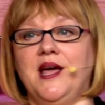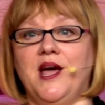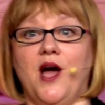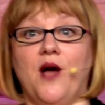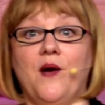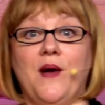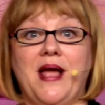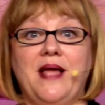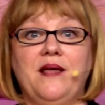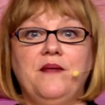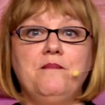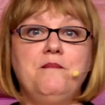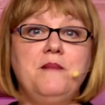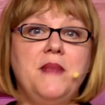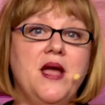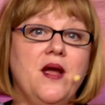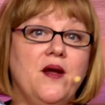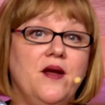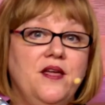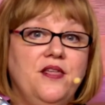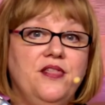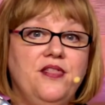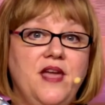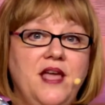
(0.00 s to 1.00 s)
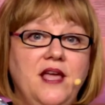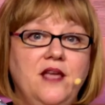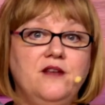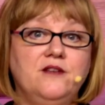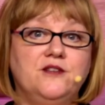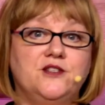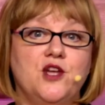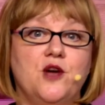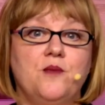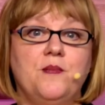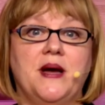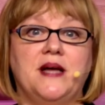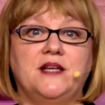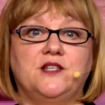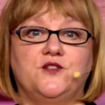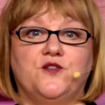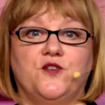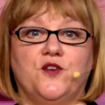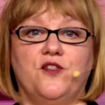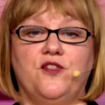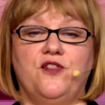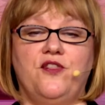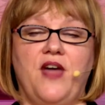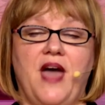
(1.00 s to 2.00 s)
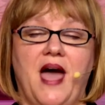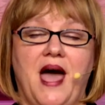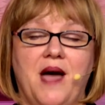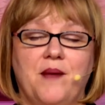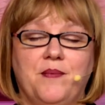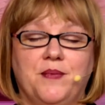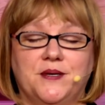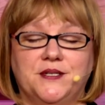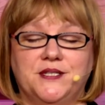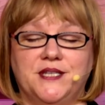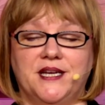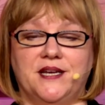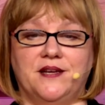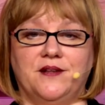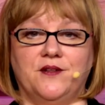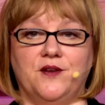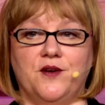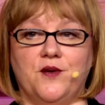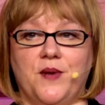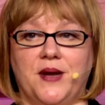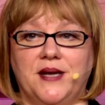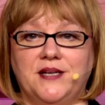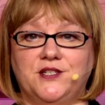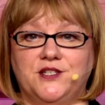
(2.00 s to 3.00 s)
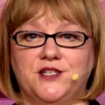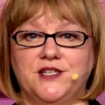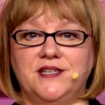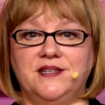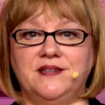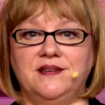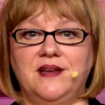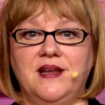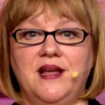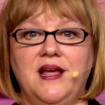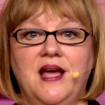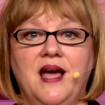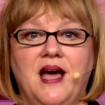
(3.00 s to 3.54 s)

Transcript: All right. Mary, thank you so much for that particular question.